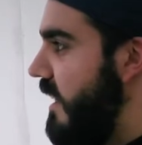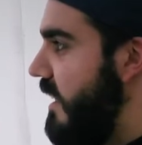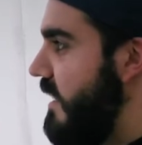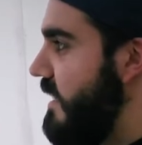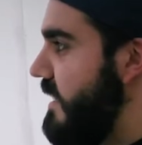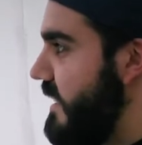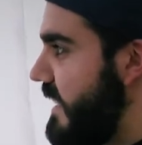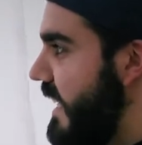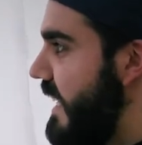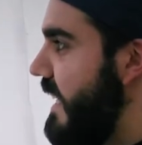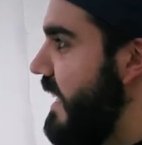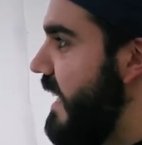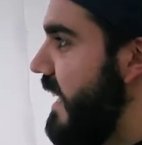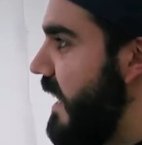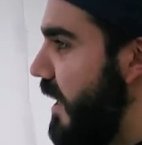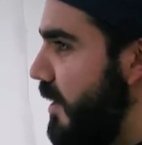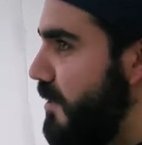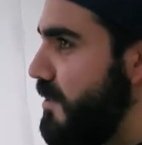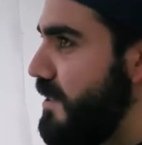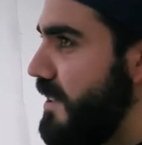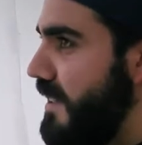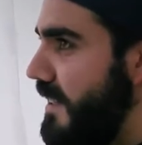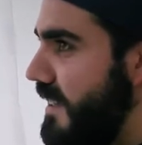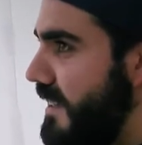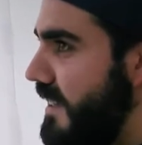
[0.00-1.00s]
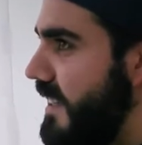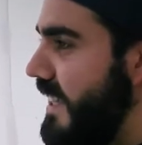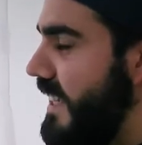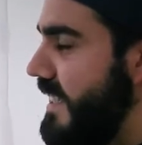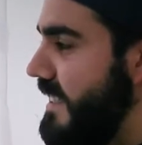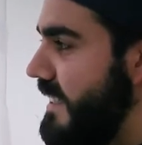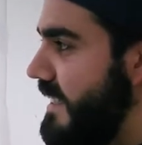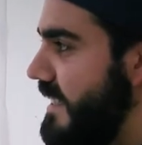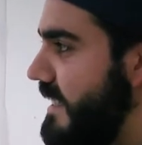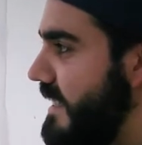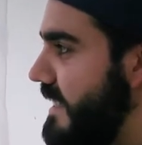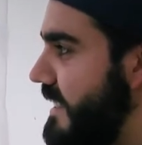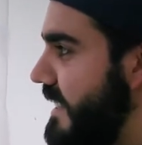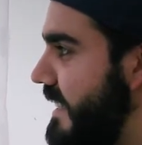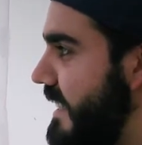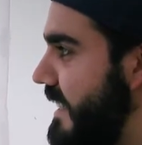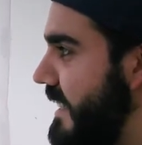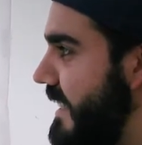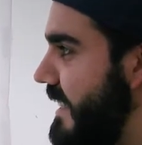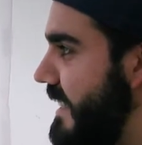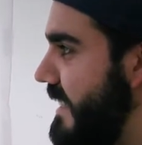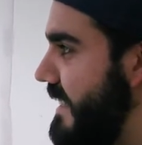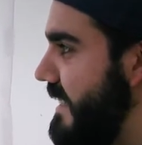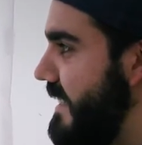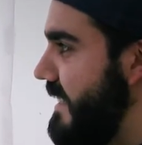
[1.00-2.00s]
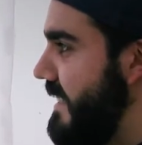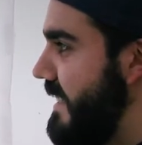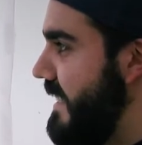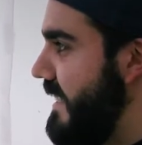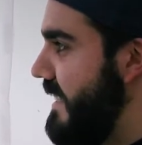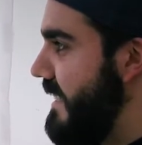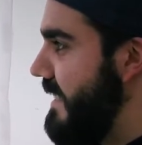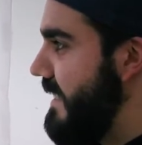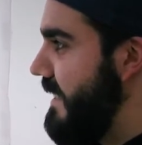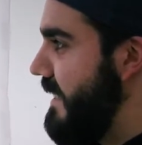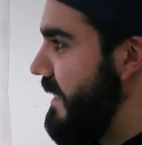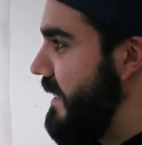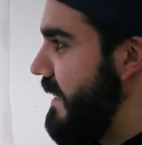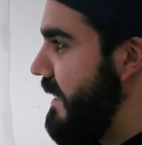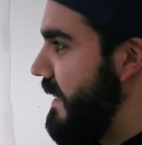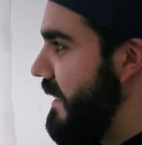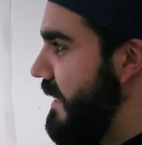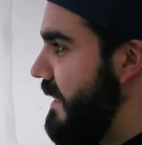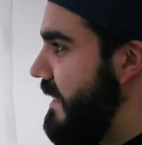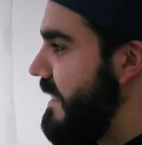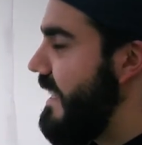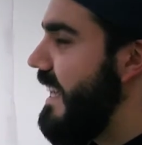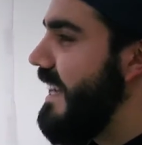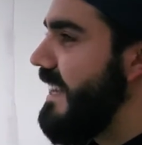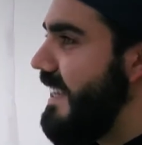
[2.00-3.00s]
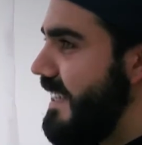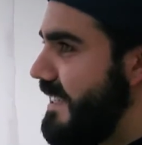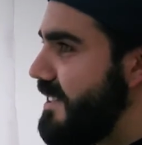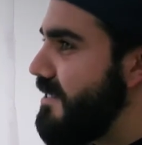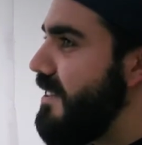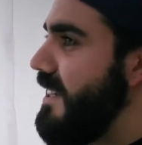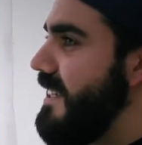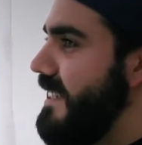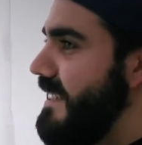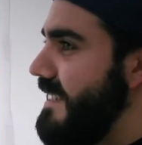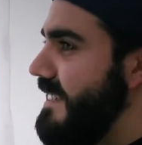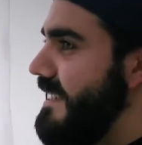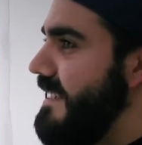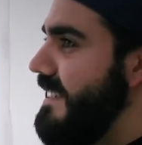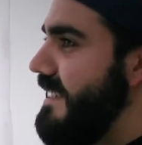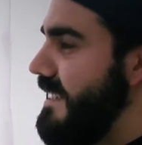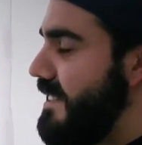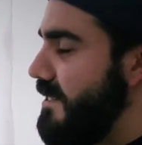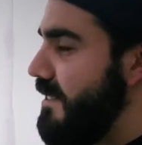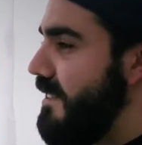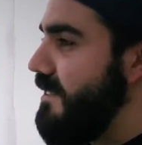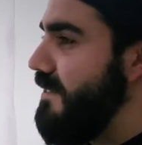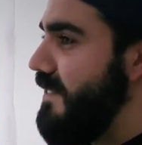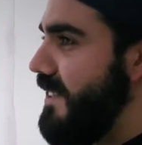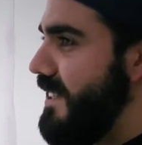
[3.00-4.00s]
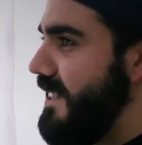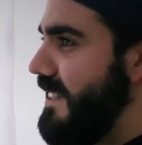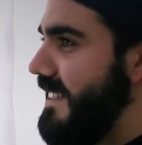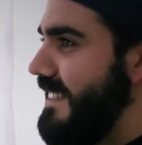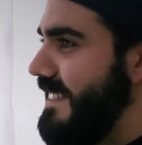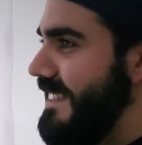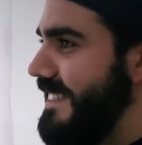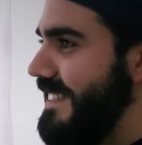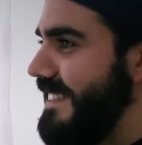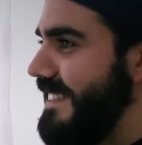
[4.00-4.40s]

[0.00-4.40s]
It's getting closer than that, and yeah, that's quite fun.